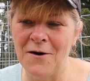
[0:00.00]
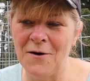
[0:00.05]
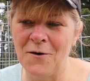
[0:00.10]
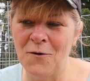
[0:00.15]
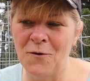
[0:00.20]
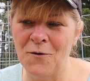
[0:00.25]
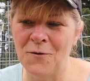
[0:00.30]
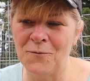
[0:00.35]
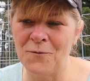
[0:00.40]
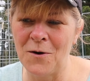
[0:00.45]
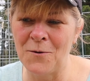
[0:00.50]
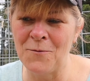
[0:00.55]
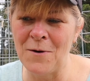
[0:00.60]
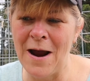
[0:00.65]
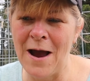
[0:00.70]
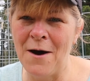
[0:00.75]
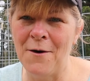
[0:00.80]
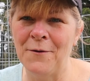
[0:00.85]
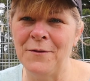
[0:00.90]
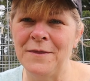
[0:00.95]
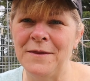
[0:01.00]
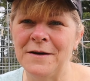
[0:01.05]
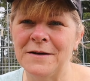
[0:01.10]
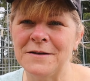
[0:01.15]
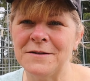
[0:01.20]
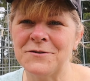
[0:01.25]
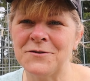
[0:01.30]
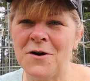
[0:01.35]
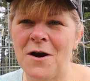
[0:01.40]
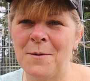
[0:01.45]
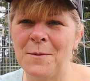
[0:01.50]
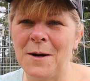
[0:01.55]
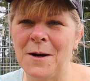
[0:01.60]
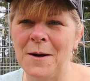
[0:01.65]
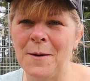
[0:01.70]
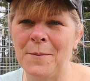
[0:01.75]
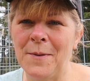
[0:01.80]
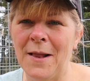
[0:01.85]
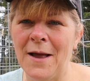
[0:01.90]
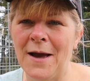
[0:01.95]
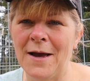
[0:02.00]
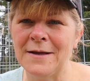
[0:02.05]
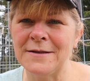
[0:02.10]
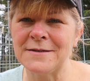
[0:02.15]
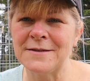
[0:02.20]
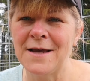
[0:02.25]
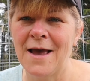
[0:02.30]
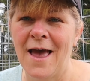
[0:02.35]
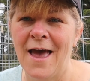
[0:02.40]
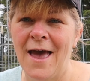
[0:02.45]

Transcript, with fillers: around the strawberry plants,